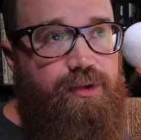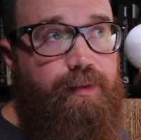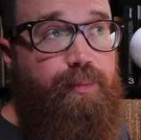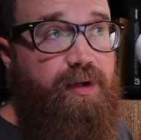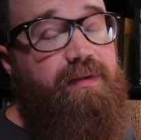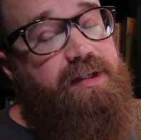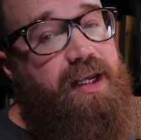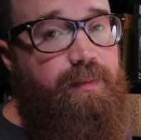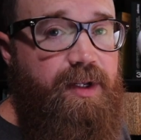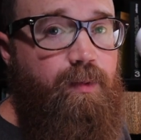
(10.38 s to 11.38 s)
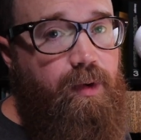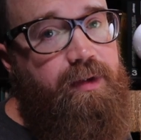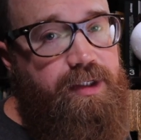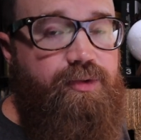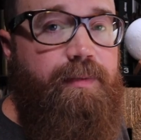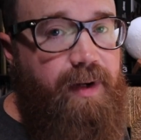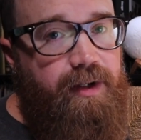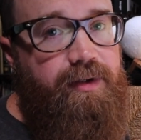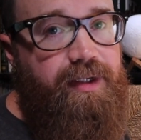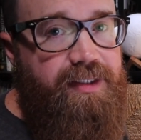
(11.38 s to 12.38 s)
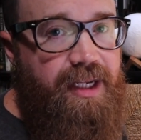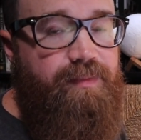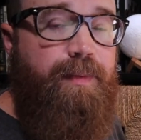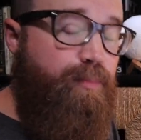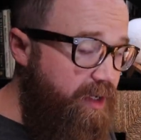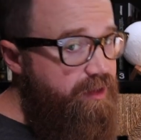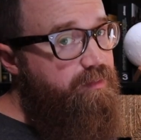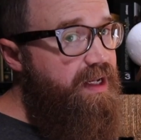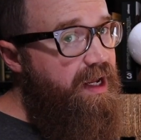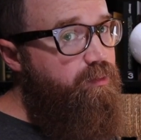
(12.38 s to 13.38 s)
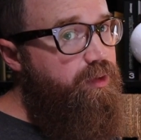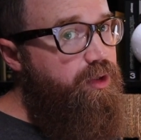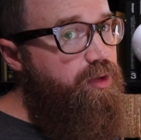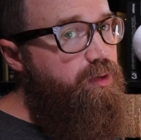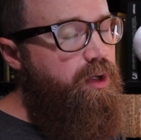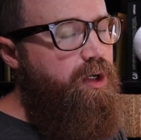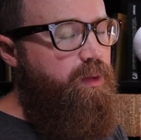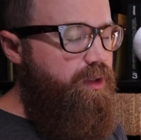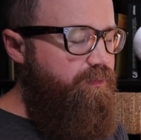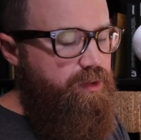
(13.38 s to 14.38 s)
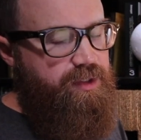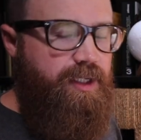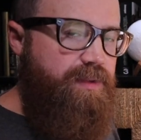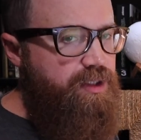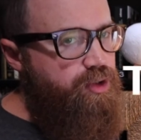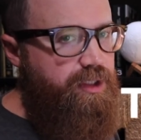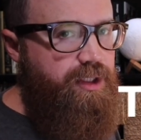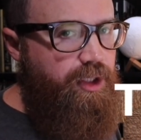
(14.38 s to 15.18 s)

from previous AP World History Modern exams and break them down with you with a few tips and tricks